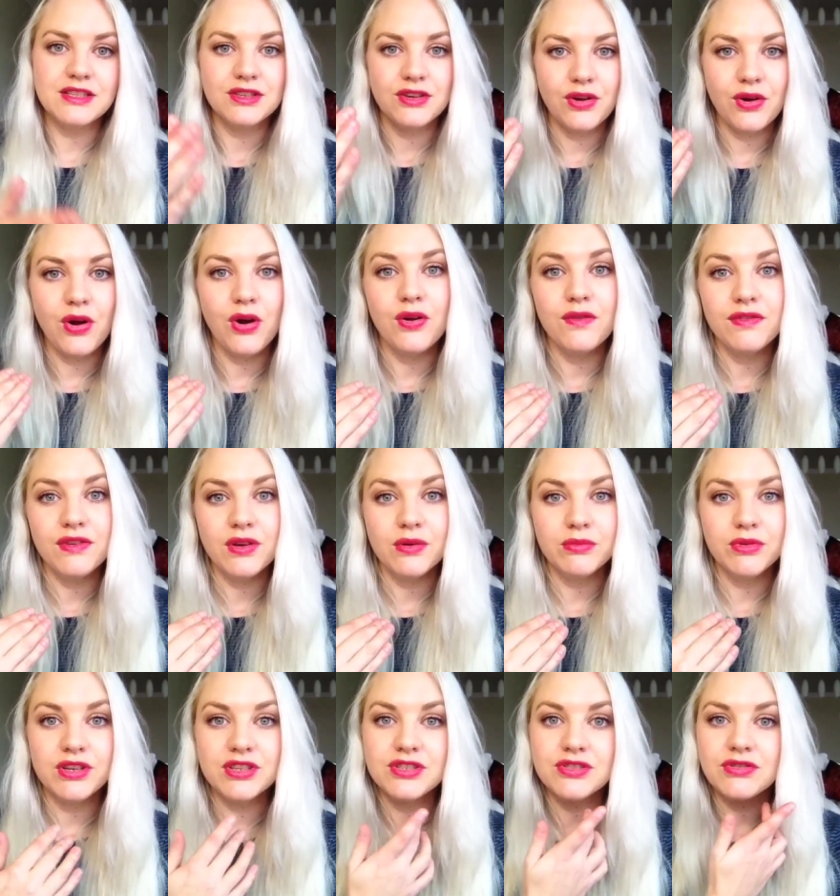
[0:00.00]
to go over your
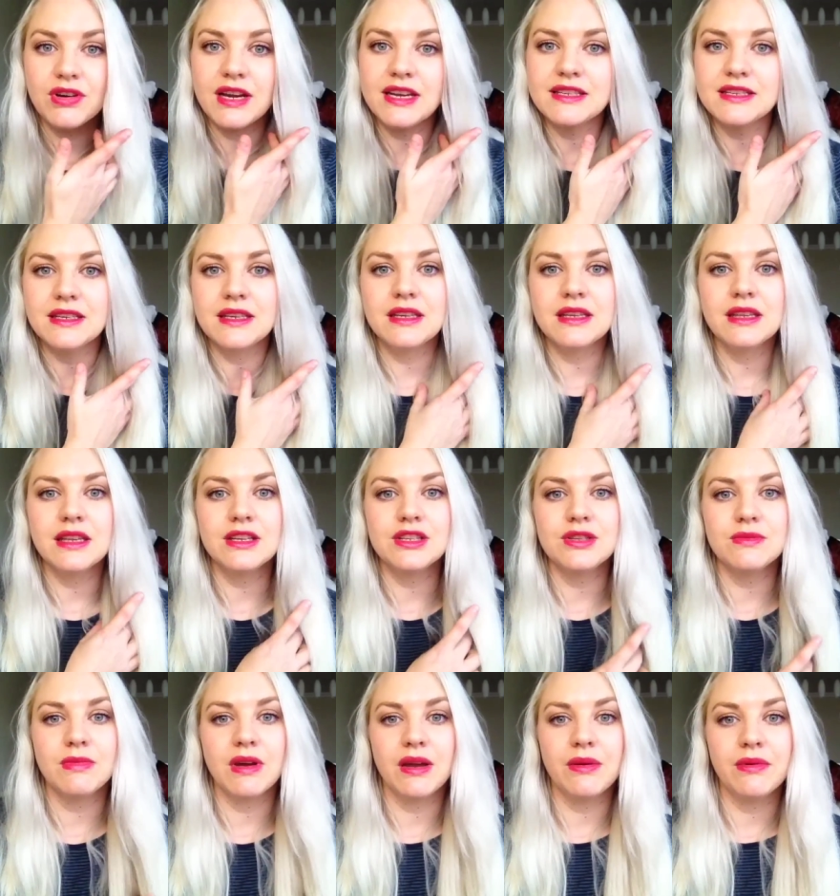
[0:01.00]
moisturizer that
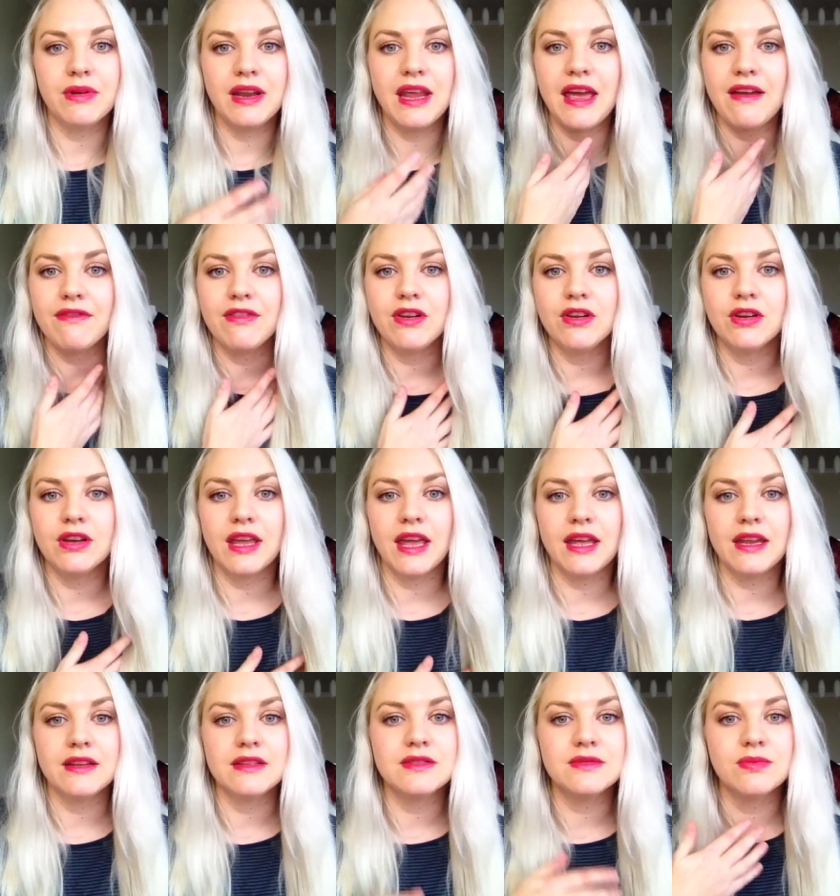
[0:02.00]
you might want to have a look
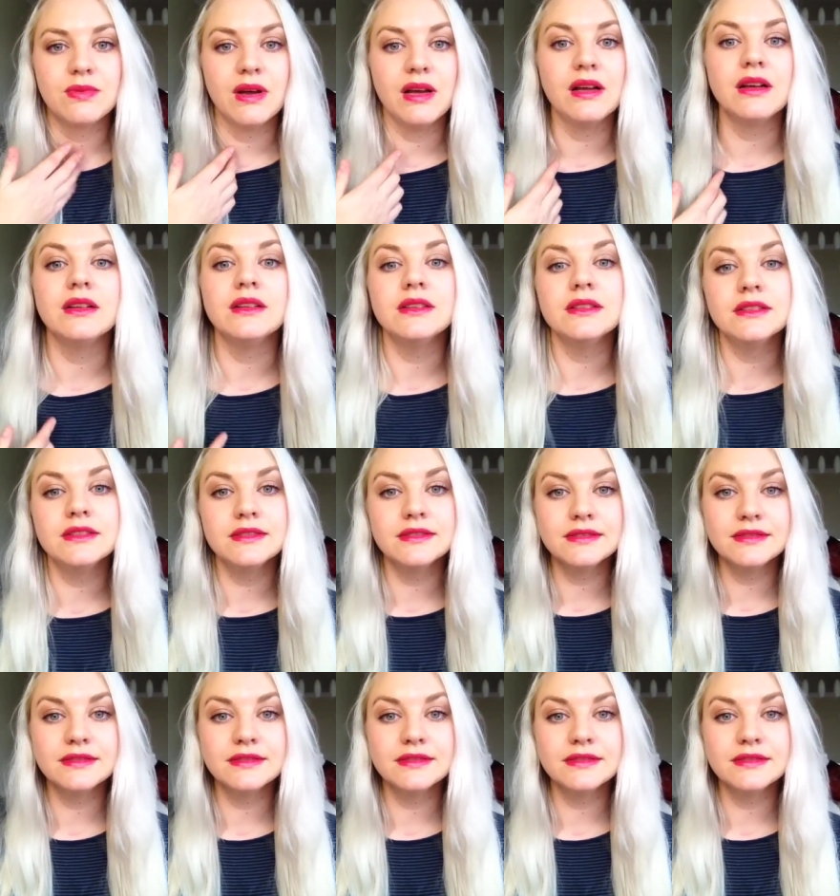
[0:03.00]
at as well.